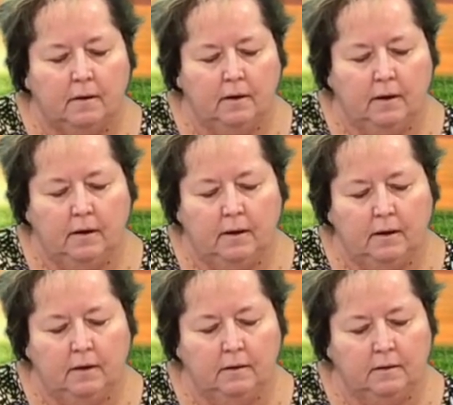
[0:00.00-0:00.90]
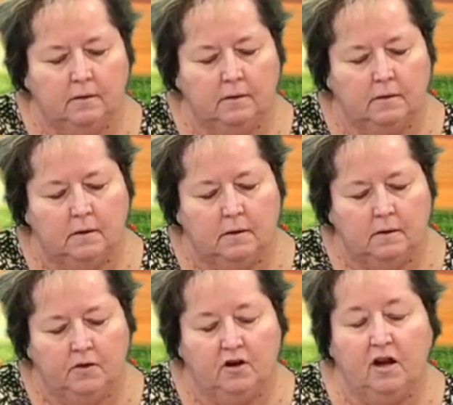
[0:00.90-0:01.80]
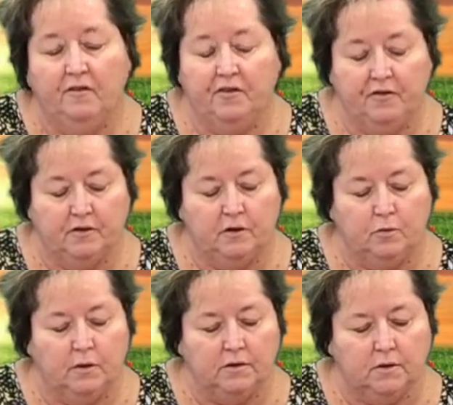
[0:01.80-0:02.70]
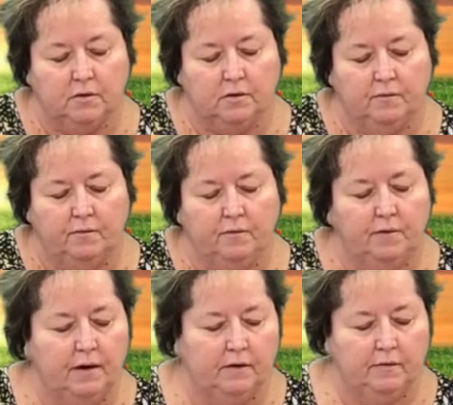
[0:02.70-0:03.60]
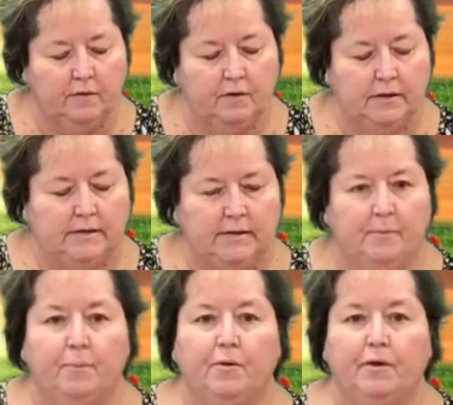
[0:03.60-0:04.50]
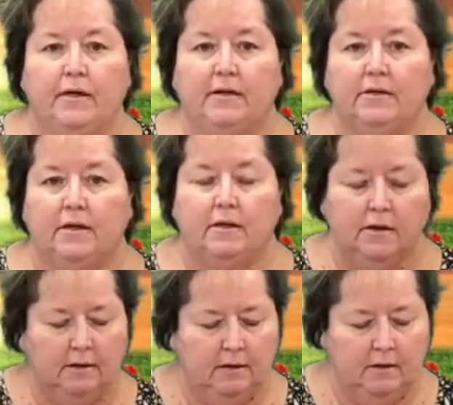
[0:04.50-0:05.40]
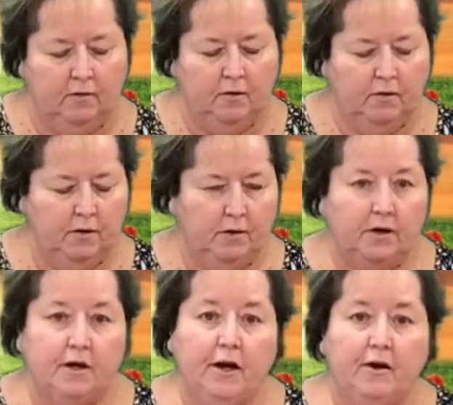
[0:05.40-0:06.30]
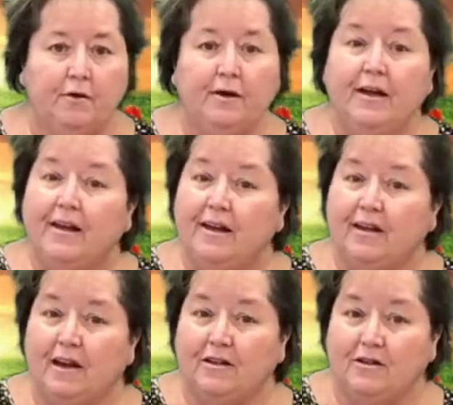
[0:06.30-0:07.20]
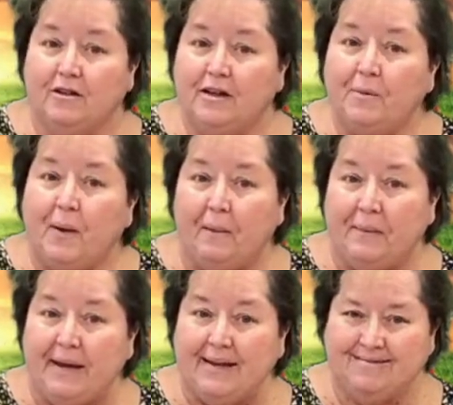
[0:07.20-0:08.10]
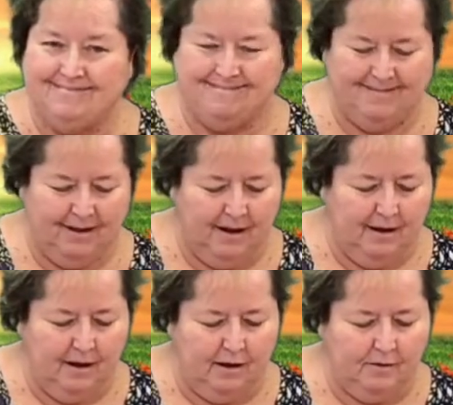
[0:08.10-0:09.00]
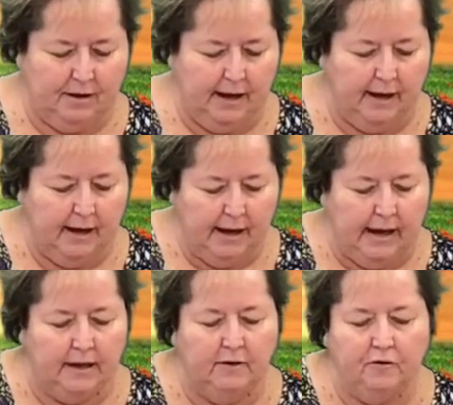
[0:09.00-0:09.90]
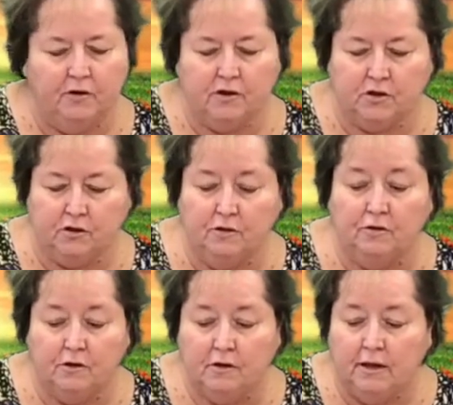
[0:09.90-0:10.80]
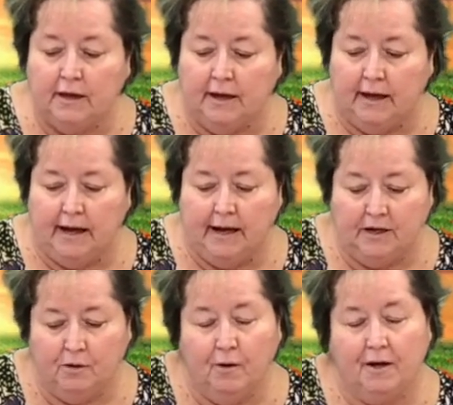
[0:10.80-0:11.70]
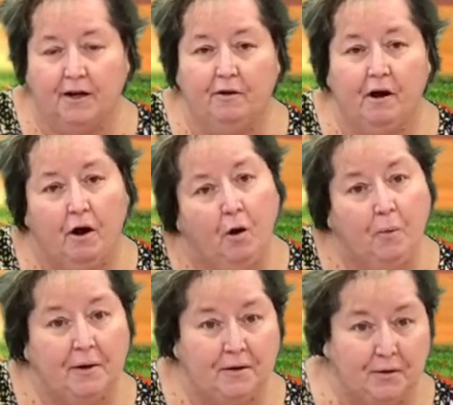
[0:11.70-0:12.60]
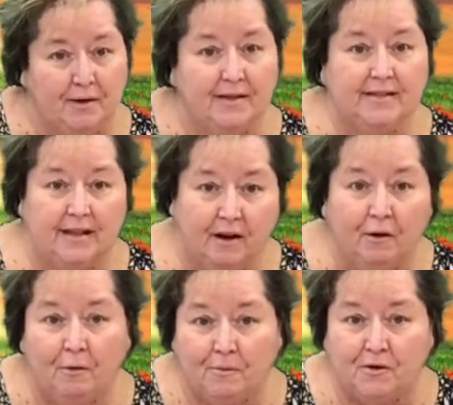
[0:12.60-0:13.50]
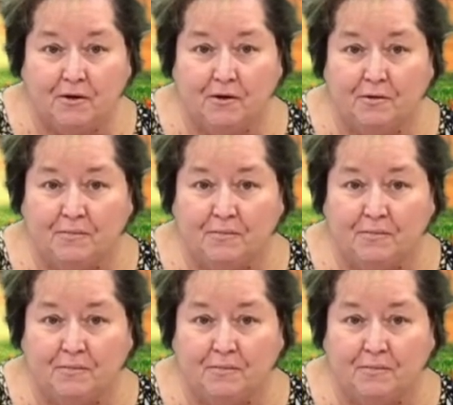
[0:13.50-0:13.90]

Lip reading: And the coffee filter ones are very, very simple and easy. And then there you go. You got your little poppy. Okay, and if you're at school and you want to go home and do this at home too,